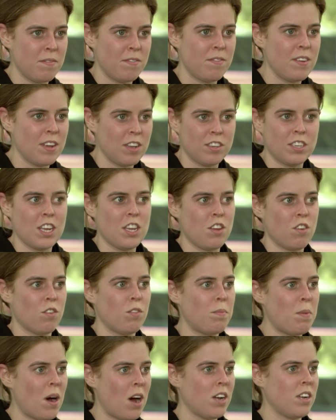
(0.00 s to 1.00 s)
feels like you're
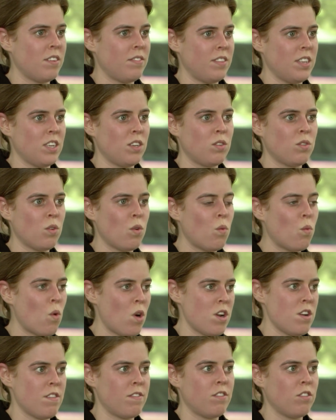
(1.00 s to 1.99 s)
part of this
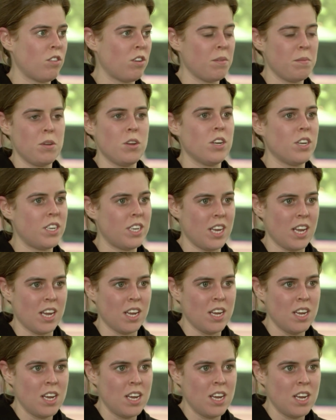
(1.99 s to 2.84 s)
wonderful community.